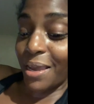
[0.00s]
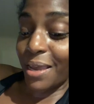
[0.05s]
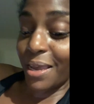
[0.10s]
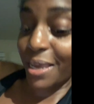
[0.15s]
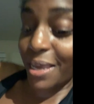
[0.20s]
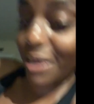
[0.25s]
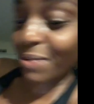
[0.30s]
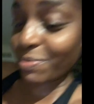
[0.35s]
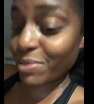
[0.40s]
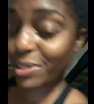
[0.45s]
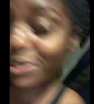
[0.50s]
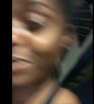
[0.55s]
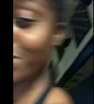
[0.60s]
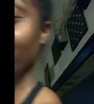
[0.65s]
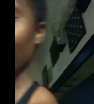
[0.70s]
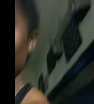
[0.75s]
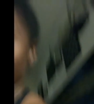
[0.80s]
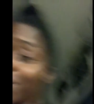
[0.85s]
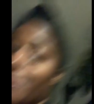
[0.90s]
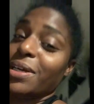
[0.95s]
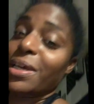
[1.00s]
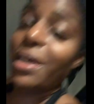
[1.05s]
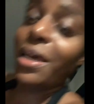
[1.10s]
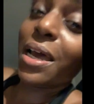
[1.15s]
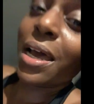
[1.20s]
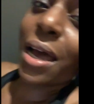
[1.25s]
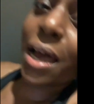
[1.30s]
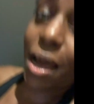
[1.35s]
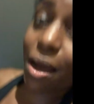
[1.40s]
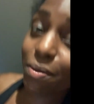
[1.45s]
It was surgery.
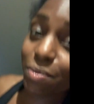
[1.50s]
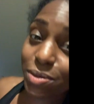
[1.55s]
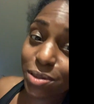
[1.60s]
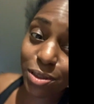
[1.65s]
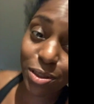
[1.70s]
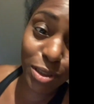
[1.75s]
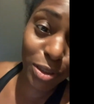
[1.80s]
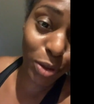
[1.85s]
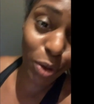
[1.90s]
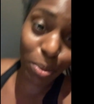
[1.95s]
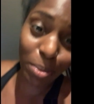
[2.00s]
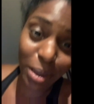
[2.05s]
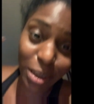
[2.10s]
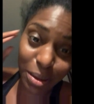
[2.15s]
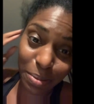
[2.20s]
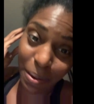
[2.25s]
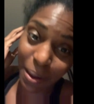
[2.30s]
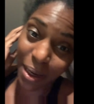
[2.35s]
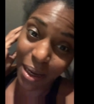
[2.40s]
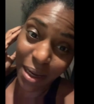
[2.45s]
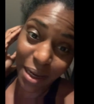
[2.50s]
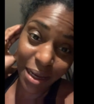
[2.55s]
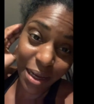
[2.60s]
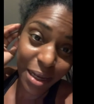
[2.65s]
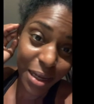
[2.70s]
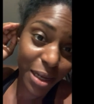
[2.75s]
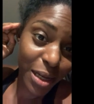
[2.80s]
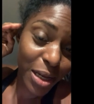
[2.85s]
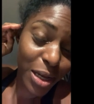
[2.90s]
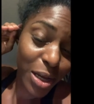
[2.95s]
I was in so much pain.
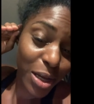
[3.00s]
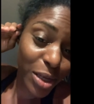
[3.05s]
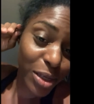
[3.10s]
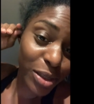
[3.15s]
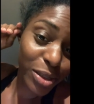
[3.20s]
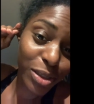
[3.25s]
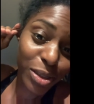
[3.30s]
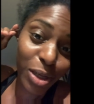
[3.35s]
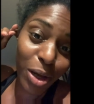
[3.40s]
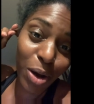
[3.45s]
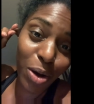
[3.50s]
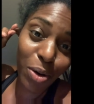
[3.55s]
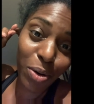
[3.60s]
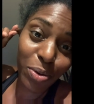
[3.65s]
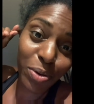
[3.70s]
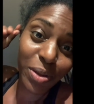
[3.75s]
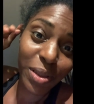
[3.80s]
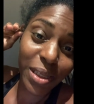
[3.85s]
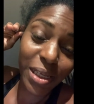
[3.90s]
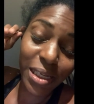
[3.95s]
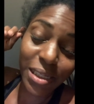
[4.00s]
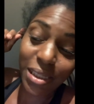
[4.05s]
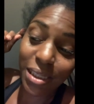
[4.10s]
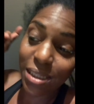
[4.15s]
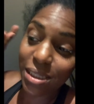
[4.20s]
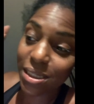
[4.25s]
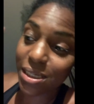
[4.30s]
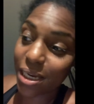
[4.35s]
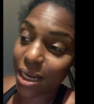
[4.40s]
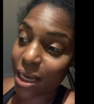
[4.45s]
So this
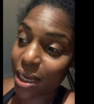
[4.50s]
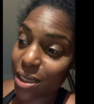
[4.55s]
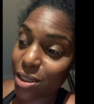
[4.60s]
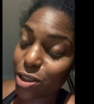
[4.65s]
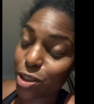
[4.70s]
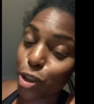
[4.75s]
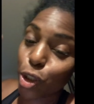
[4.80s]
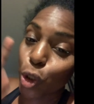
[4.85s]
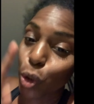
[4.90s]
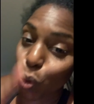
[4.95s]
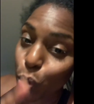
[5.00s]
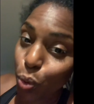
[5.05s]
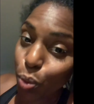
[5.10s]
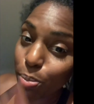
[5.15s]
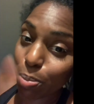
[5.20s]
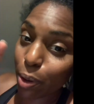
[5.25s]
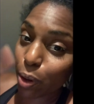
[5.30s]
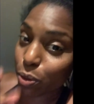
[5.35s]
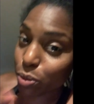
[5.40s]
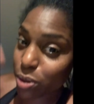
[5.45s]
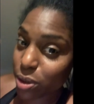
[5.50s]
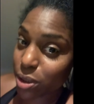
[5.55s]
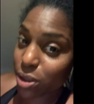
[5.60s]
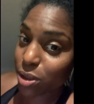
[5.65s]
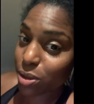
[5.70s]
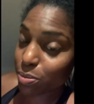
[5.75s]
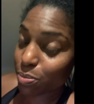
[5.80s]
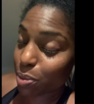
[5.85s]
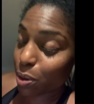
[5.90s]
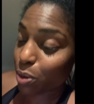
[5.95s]
is day 2 post
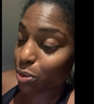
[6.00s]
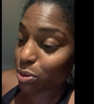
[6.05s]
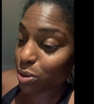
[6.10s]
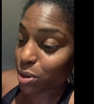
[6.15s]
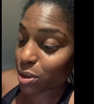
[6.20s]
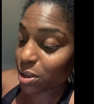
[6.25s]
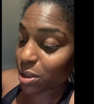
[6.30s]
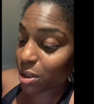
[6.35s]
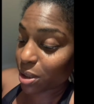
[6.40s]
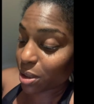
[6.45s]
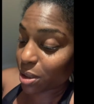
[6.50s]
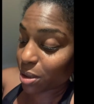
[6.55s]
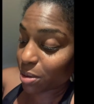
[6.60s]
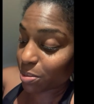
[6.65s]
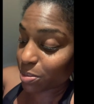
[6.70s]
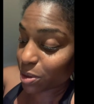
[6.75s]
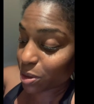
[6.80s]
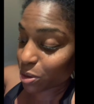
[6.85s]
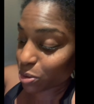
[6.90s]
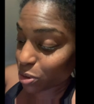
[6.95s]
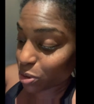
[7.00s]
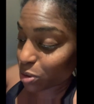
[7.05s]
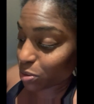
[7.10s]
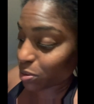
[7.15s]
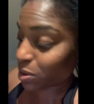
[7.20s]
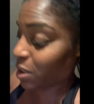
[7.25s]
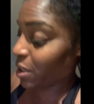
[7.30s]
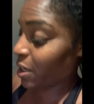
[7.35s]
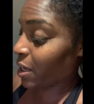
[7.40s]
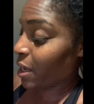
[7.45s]

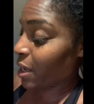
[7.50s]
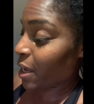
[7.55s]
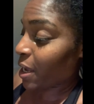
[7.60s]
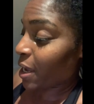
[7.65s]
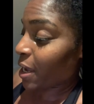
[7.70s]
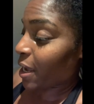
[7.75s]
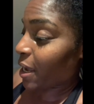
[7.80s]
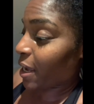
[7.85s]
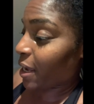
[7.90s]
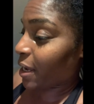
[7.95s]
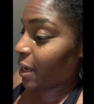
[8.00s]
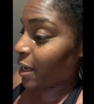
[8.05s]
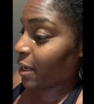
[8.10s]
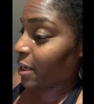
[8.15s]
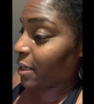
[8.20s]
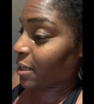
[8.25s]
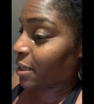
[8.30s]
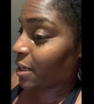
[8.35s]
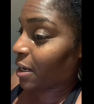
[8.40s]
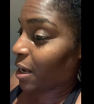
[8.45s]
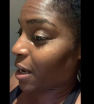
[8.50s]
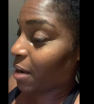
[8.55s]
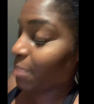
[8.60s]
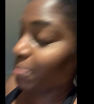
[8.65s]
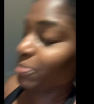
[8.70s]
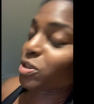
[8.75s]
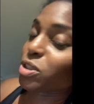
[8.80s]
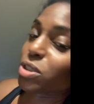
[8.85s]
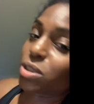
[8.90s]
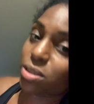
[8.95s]
surgery, and I'm
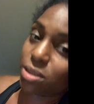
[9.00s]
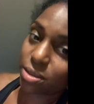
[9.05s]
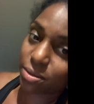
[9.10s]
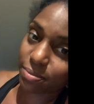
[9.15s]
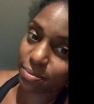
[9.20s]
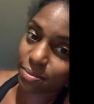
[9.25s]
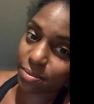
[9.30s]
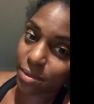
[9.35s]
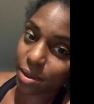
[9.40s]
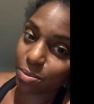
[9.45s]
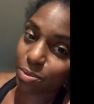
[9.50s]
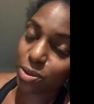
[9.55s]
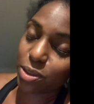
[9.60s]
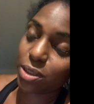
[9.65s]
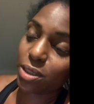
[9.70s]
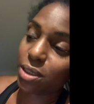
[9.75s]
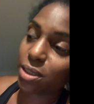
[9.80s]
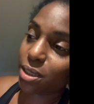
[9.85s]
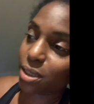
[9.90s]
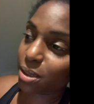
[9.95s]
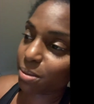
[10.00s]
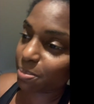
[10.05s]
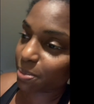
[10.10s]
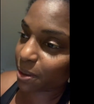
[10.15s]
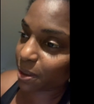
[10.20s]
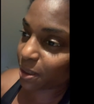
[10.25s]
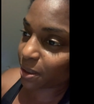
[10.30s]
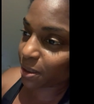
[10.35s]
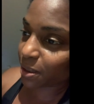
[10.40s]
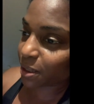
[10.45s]
chilling. I'm chilling in the
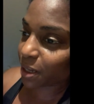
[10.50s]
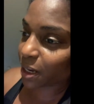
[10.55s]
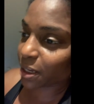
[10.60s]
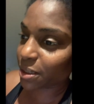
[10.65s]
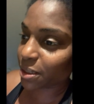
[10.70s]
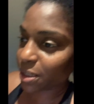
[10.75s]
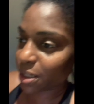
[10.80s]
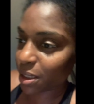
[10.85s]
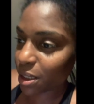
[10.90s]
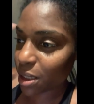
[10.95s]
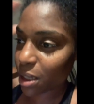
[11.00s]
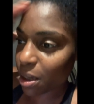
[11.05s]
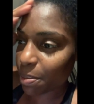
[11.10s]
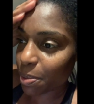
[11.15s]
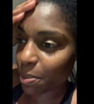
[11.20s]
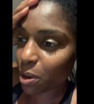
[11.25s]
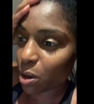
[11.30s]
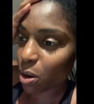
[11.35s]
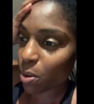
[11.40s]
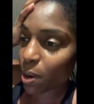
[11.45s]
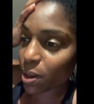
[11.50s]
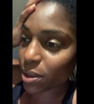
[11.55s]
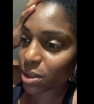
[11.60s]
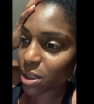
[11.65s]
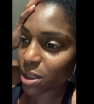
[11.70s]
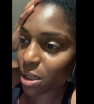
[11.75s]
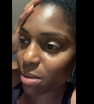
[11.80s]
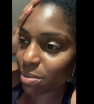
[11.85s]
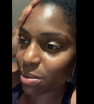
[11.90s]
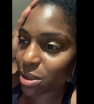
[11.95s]
bed. I did get up and go out to
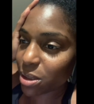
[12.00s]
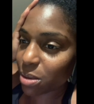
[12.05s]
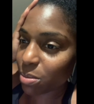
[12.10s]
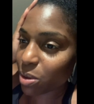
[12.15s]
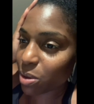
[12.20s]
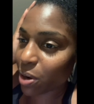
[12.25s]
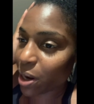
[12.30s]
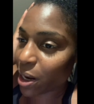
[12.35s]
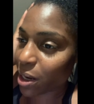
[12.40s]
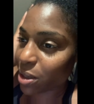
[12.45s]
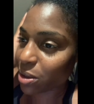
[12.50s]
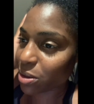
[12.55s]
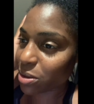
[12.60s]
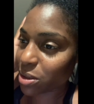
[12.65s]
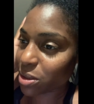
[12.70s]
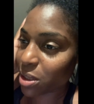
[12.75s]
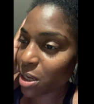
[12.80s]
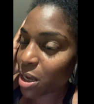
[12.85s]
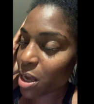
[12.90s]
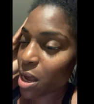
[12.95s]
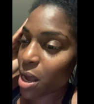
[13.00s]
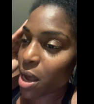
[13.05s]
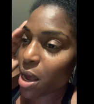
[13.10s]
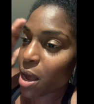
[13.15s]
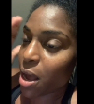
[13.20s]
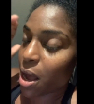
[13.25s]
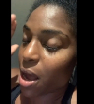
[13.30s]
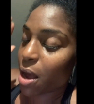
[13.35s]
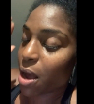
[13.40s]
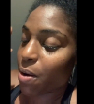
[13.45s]
get me some crackers.
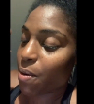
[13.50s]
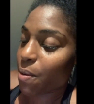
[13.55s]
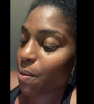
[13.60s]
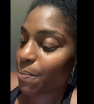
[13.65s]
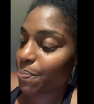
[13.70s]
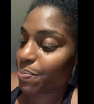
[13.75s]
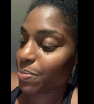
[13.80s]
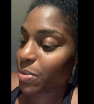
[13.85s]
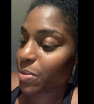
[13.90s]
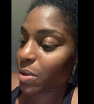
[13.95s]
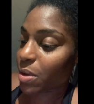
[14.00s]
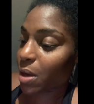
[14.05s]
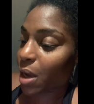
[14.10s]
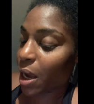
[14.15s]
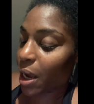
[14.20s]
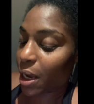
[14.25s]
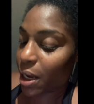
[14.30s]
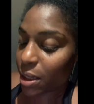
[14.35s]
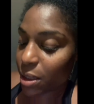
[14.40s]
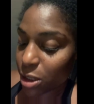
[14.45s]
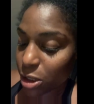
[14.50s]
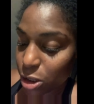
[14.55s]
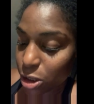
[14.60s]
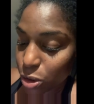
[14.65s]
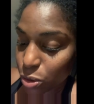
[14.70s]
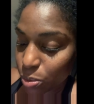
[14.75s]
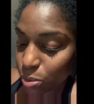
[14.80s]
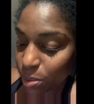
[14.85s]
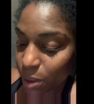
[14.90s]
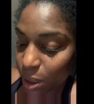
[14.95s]
I ate the
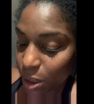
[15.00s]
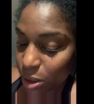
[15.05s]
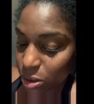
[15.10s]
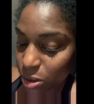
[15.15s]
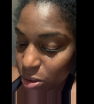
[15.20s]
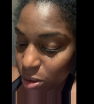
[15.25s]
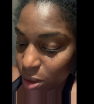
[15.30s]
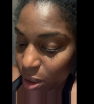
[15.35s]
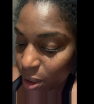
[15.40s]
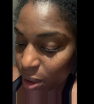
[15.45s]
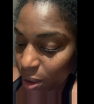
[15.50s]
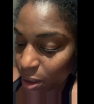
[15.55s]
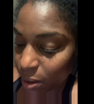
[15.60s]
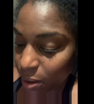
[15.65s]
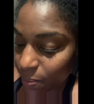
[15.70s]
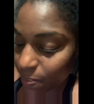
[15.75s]
soup yesterday.